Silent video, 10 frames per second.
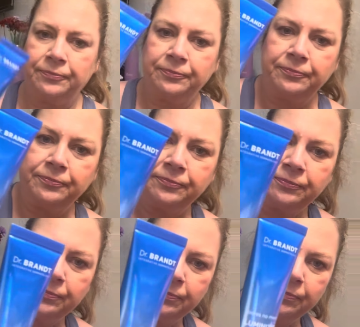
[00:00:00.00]

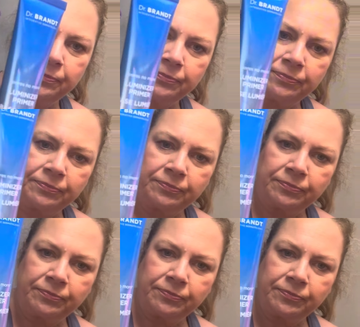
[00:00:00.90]

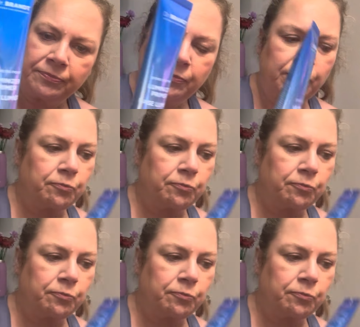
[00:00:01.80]
[no speech]